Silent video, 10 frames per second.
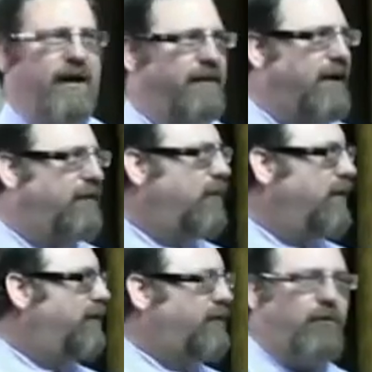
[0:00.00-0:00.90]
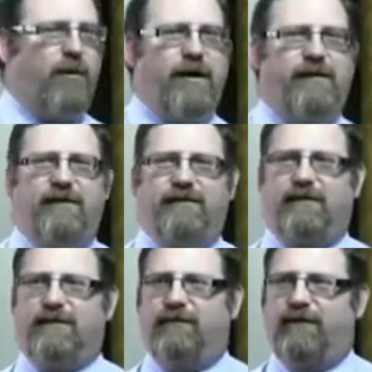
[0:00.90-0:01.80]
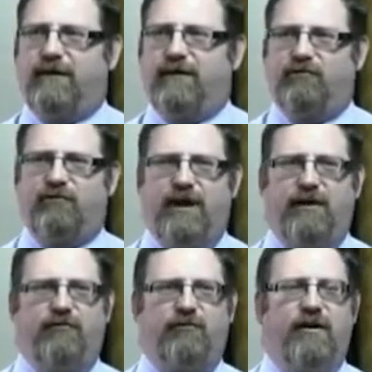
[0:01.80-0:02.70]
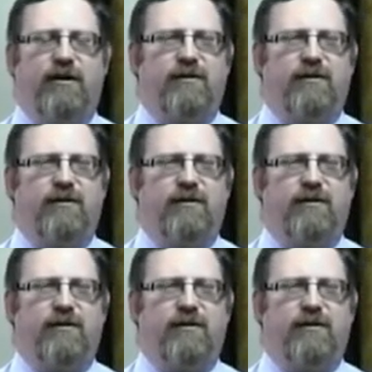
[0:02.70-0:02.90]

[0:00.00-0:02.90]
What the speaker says: And that was quite a significant change.